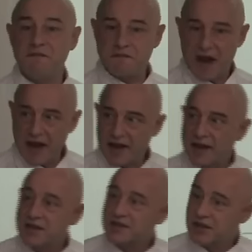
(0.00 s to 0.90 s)

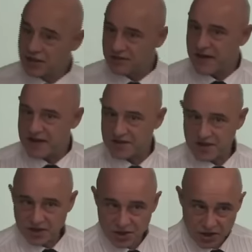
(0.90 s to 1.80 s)
finance and
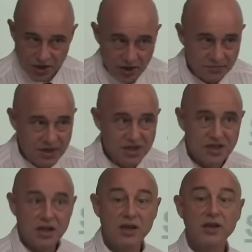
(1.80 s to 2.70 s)
investing term. It's
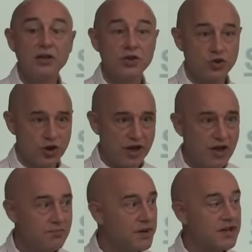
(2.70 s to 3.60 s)
a little
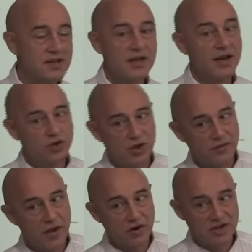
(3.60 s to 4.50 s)
tricky, but it's actually
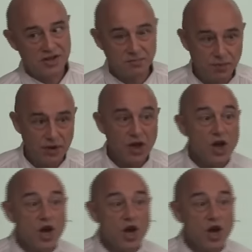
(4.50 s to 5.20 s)
very simple.